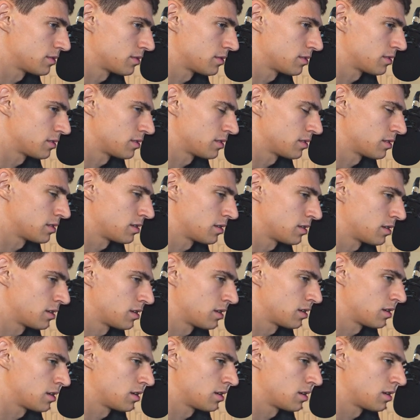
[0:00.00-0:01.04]

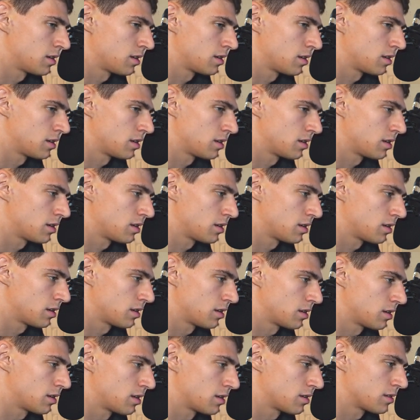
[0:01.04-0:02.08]

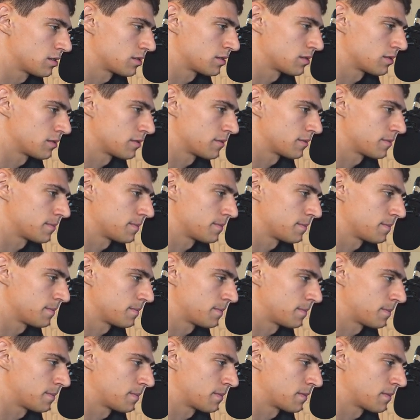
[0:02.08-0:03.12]
(silence)